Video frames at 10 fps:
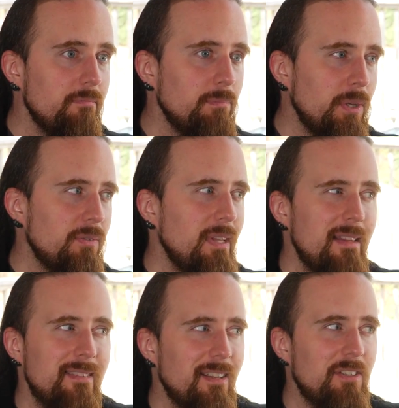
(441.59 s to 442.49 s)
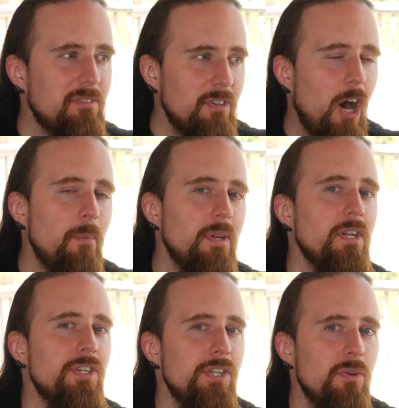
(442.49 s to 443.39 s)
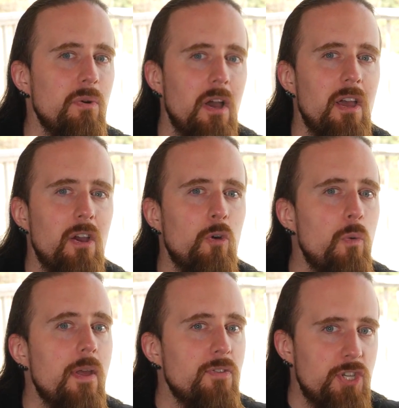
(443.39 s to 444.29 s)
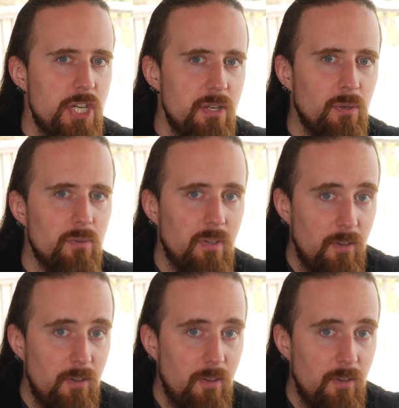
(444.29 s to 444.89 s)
Because that's a common issue with shields.